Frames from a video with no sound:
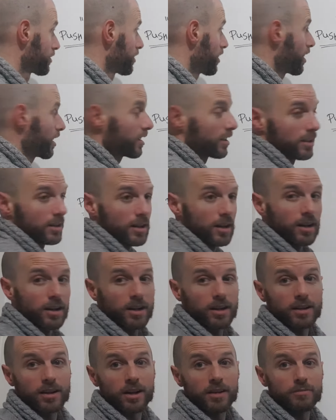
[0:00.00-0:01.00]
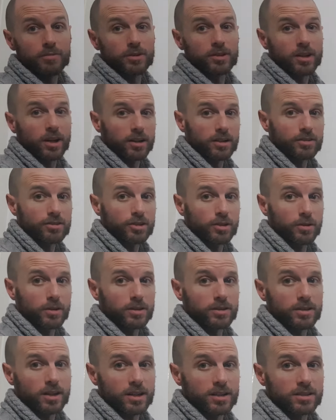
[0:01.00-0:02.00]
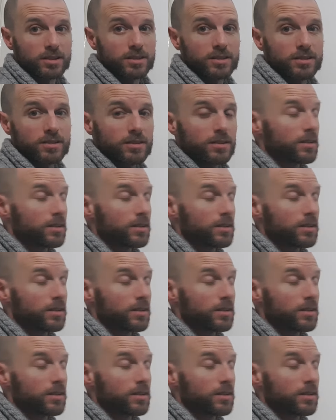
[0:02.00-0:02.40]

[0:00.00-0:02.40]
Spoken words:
I've been kind of doing this